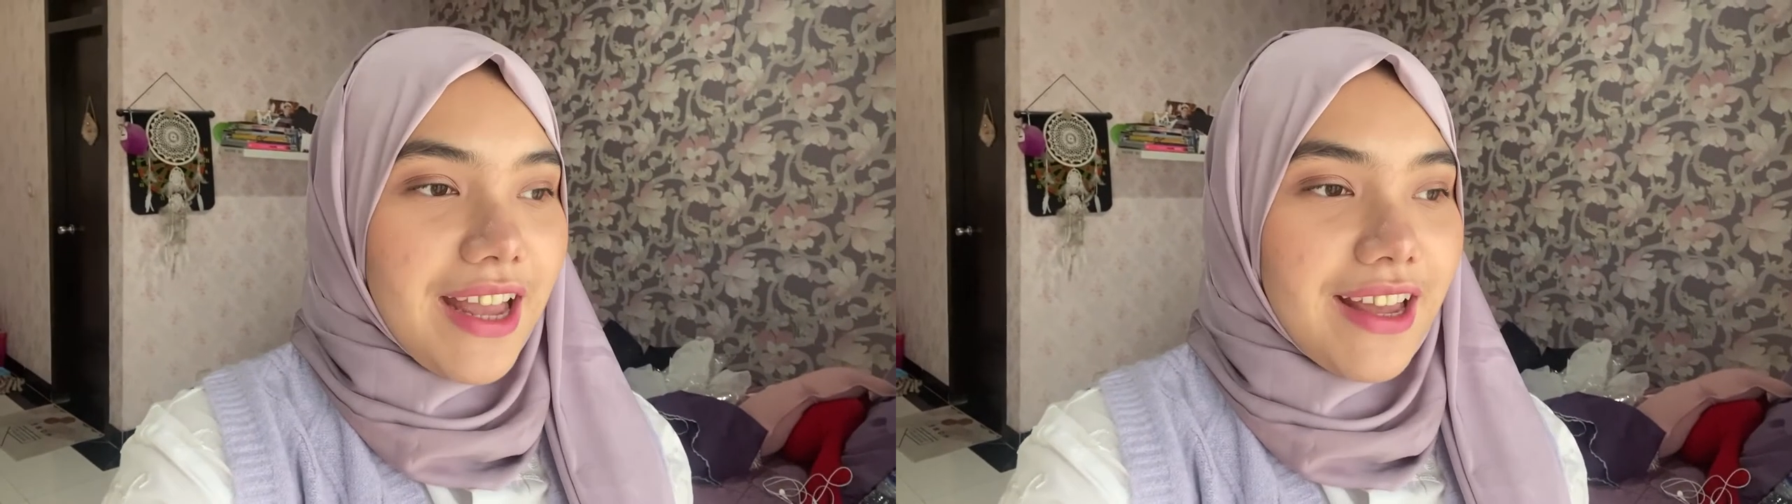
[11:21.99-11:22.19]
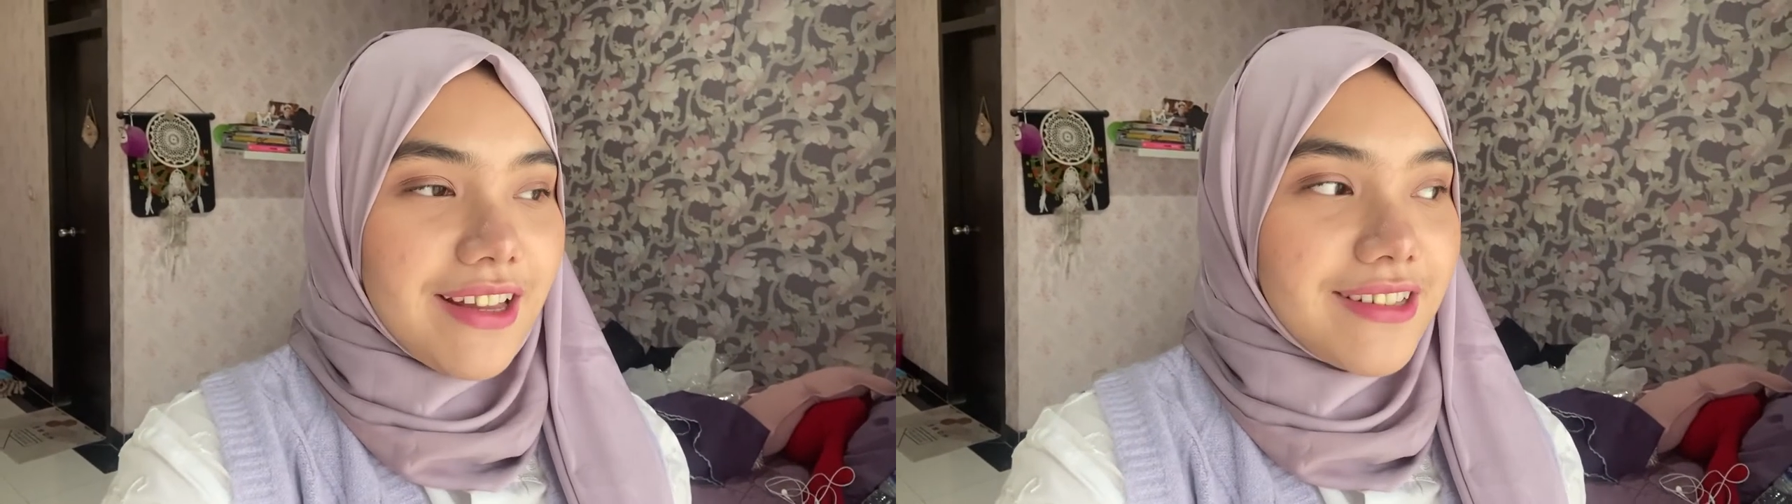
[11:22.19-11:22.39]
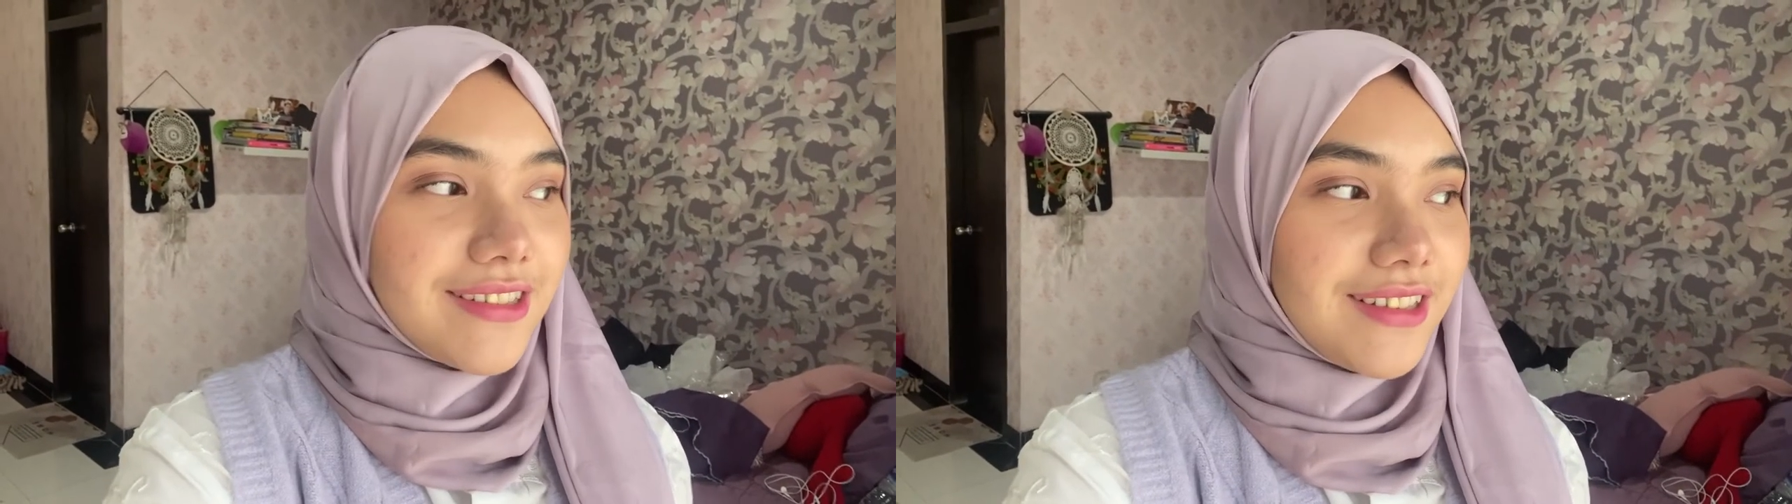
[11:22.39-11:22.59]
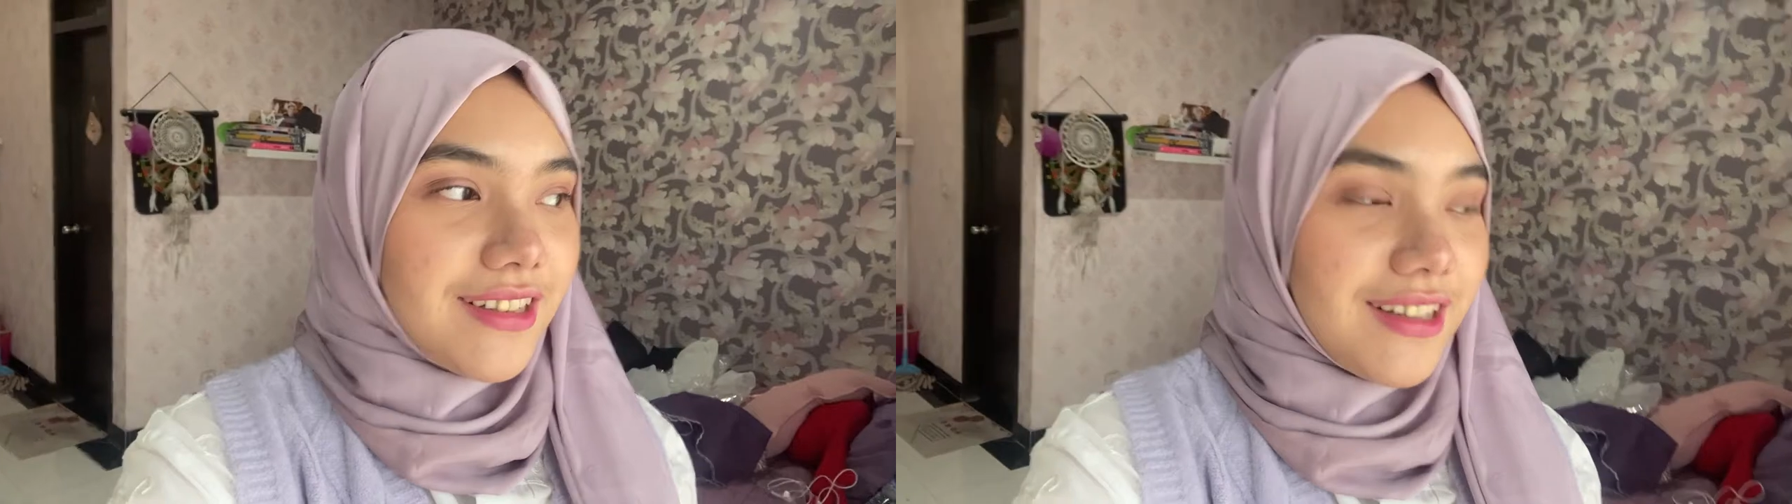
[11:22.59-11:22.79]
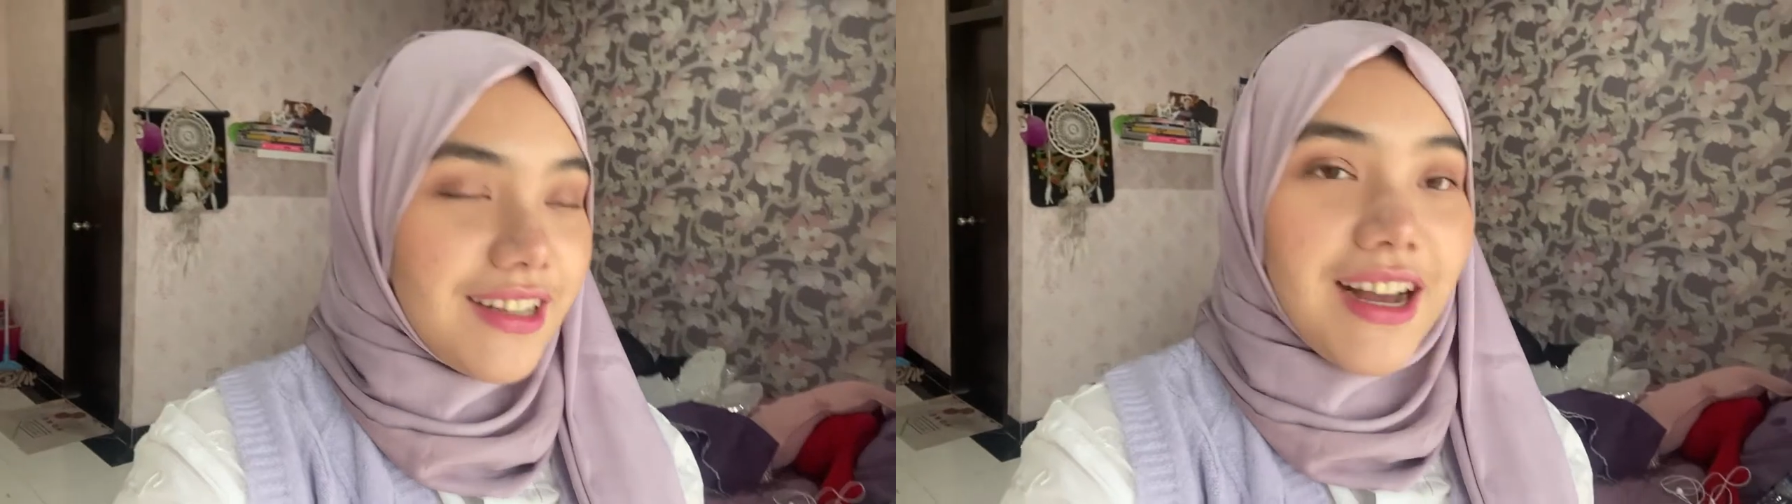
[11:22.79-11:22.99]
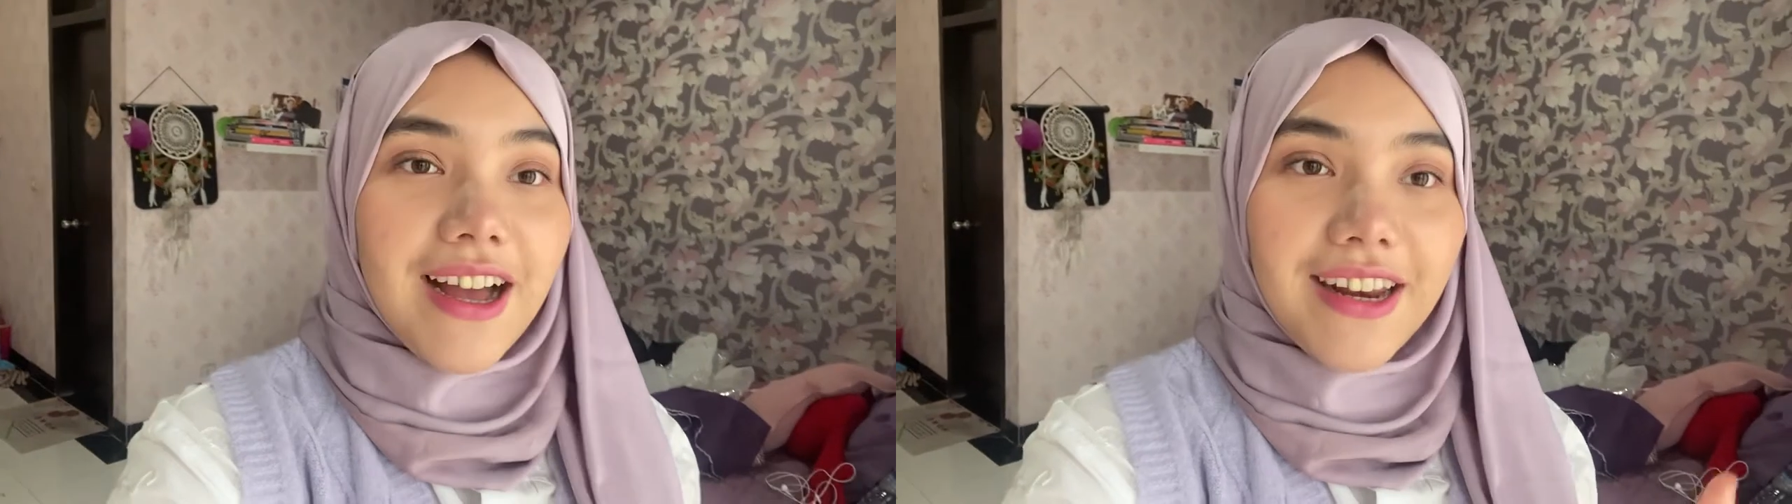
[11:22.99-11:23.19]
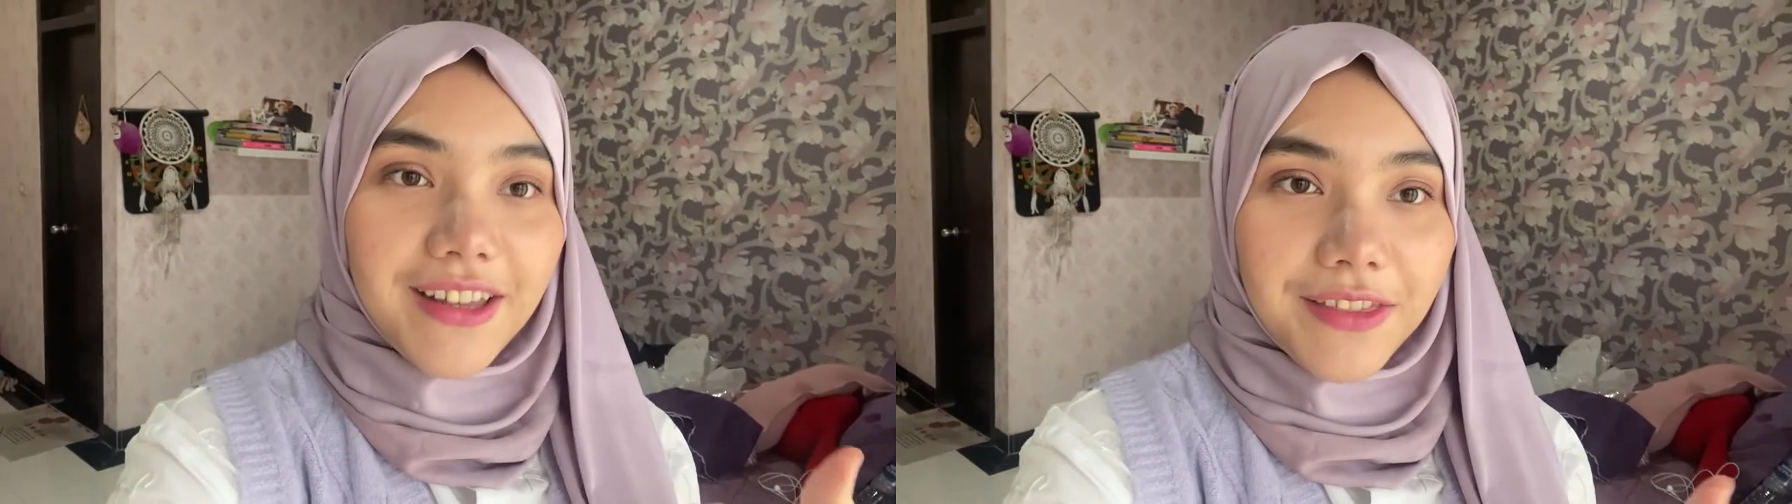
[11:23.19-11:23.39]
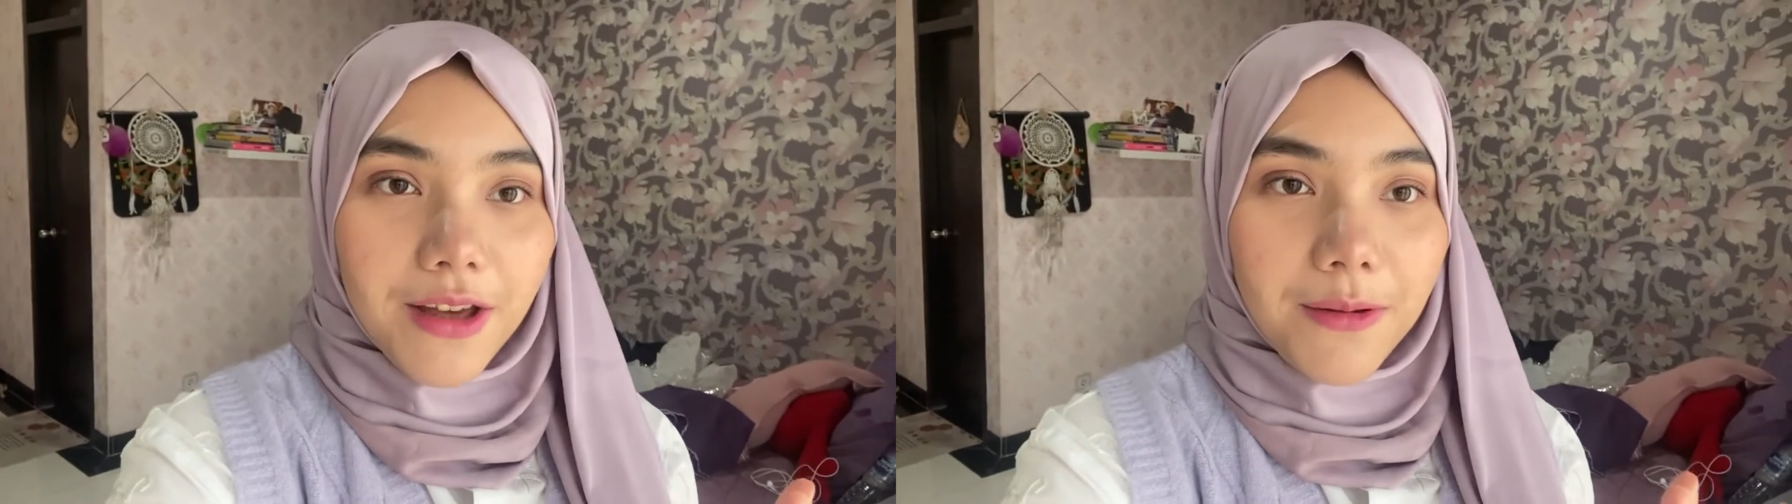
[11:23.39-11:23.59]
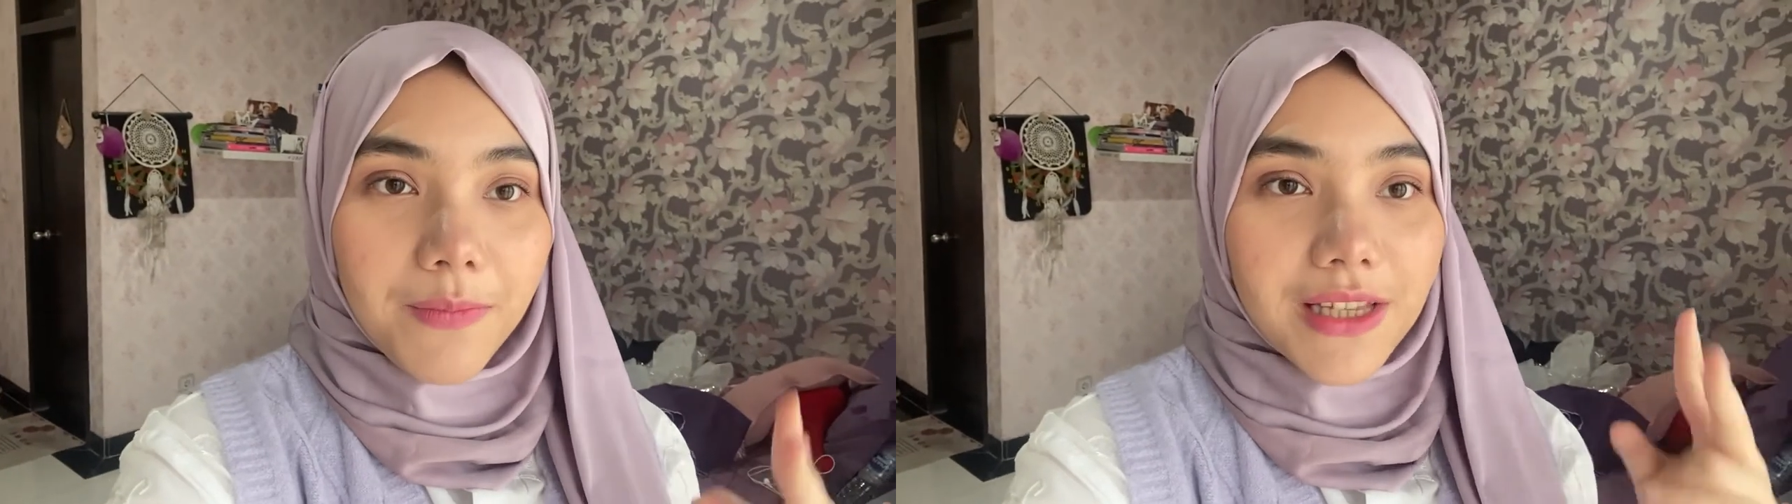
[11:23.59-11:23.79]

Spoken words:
and cutting them,